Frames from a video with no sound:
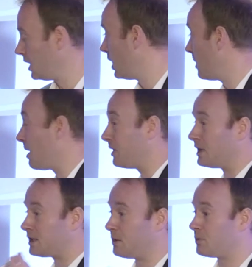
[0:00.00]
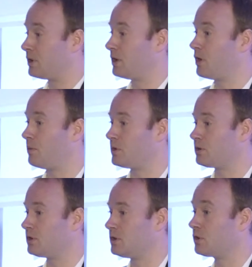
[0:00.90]
About 98% of our
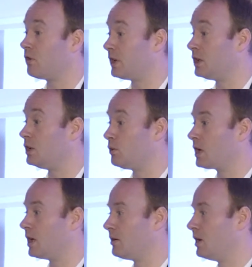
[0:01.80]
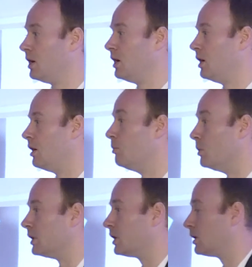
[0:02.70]
business is currently in the UK, but